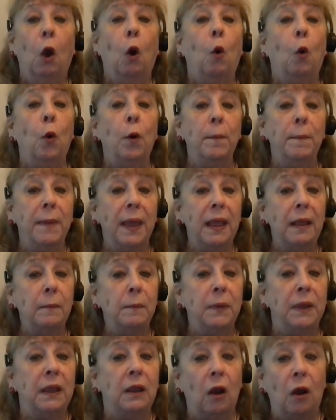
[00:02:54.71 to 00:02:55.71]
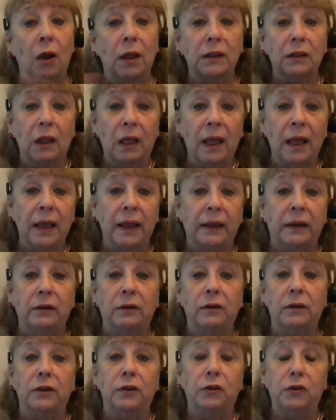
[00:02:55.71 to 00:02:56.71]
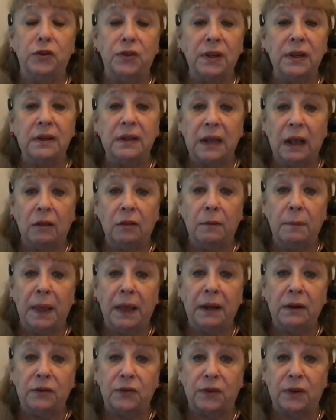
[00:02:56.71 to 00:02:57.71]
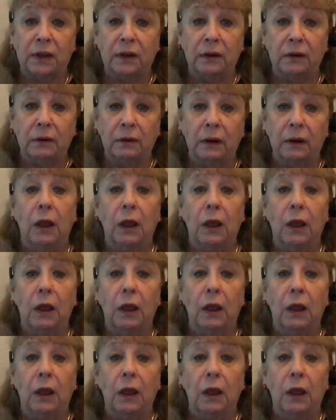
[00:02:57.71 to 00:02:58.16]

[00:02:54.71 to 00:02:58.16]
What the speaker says: or maybe online using telemedicine.